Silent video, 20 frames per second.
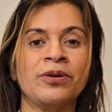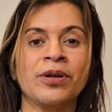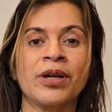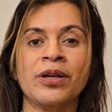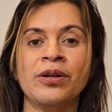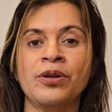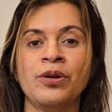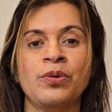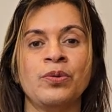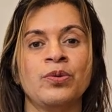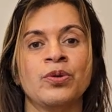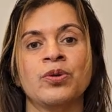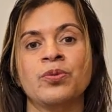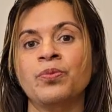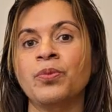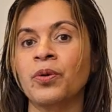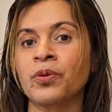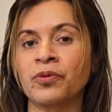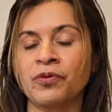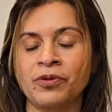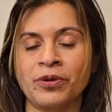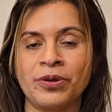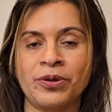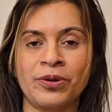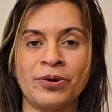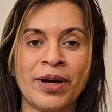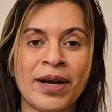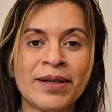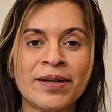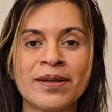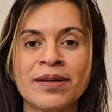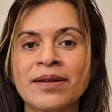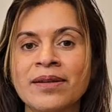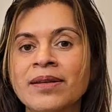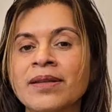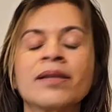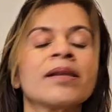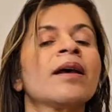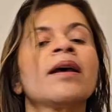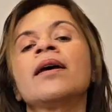you can use both for
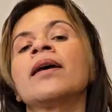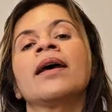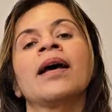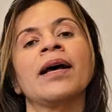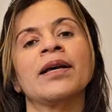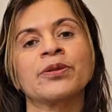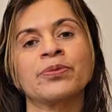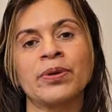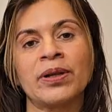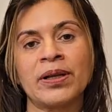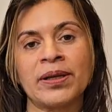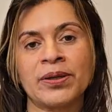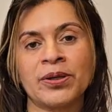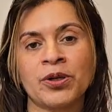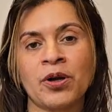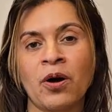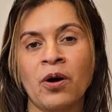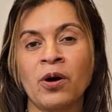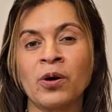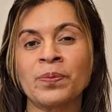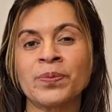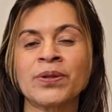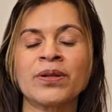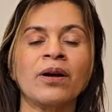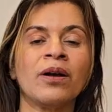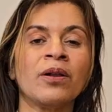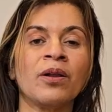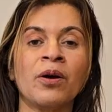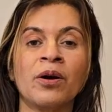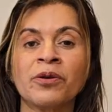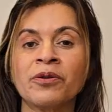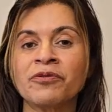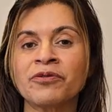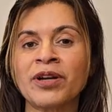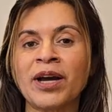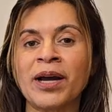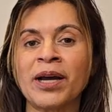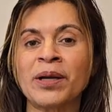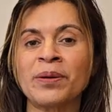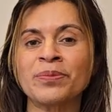dresses as well as tops. A lot of
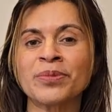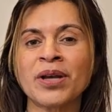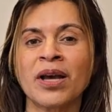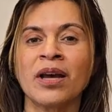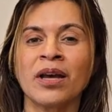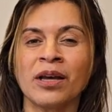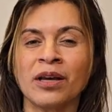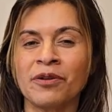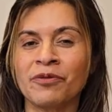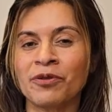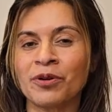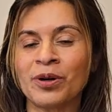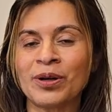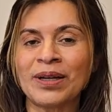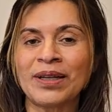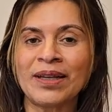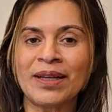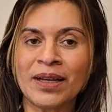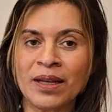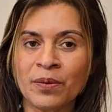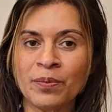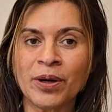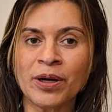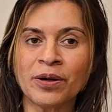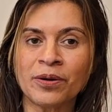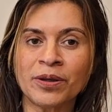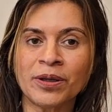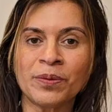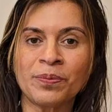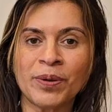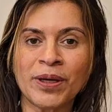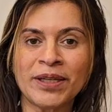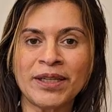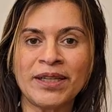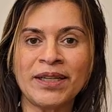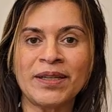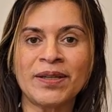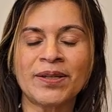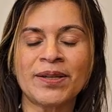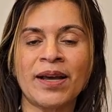times, if you're a little bit on the
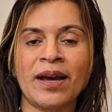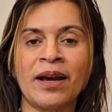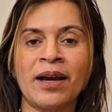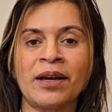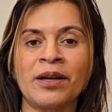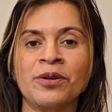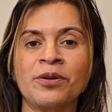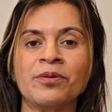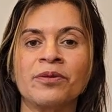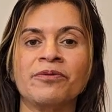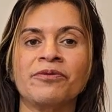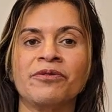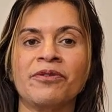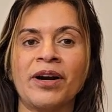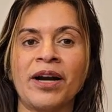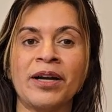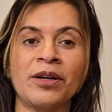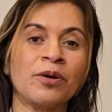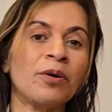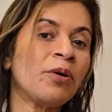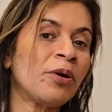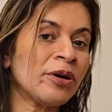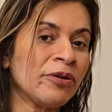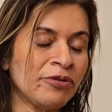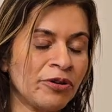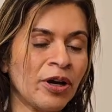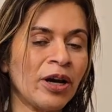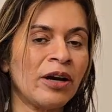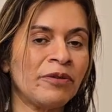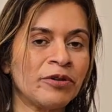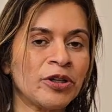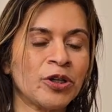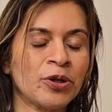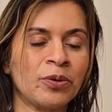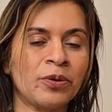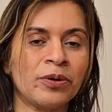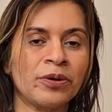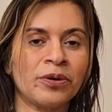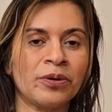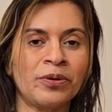petite side, you'll find, or if you have a
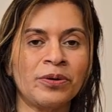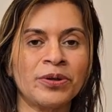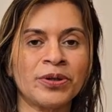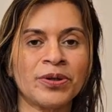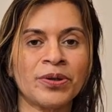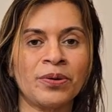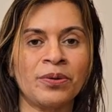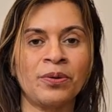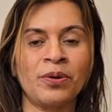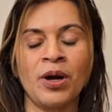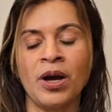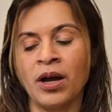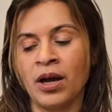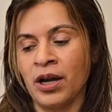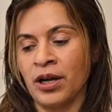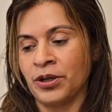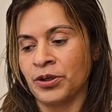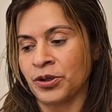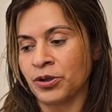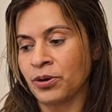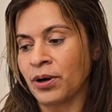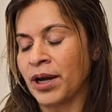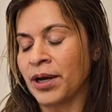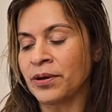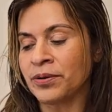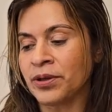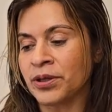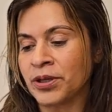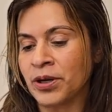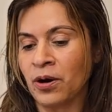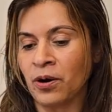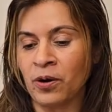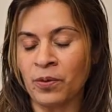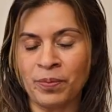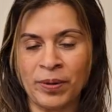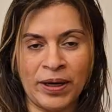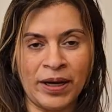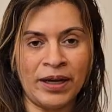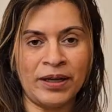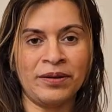short torso, you try on the
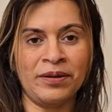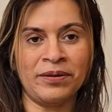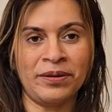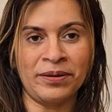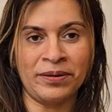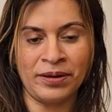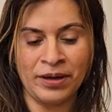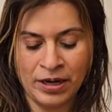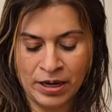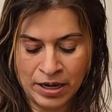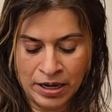top and either